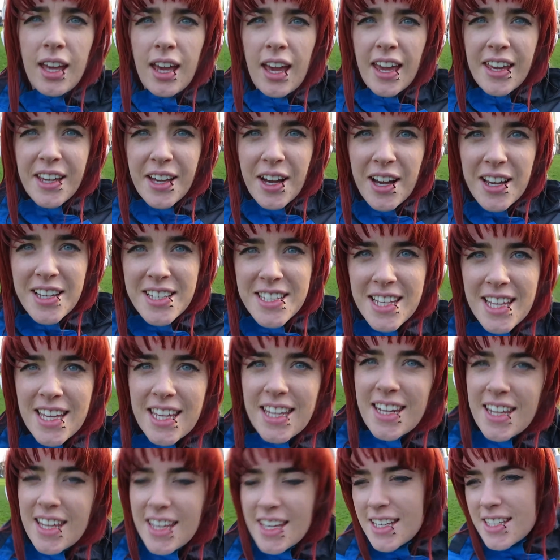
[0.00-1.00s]
Hey guys,
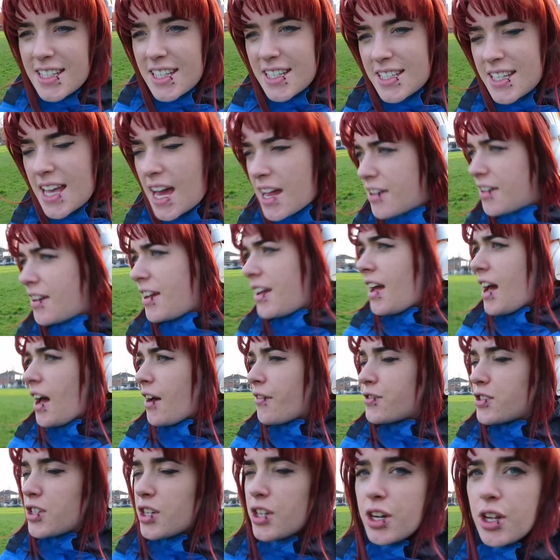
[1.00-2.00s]
it is Saturday
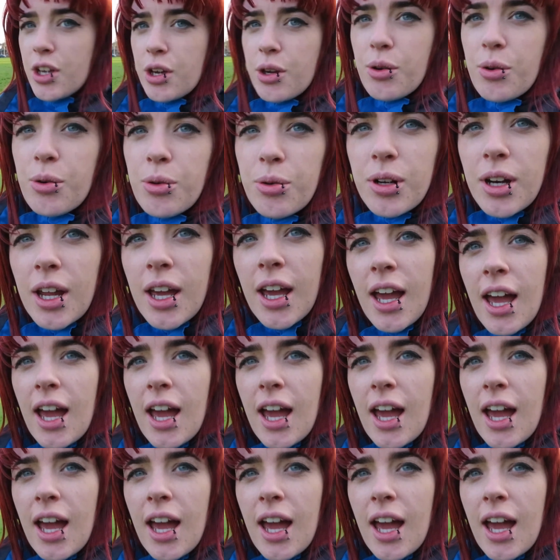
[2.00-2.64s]
afternoon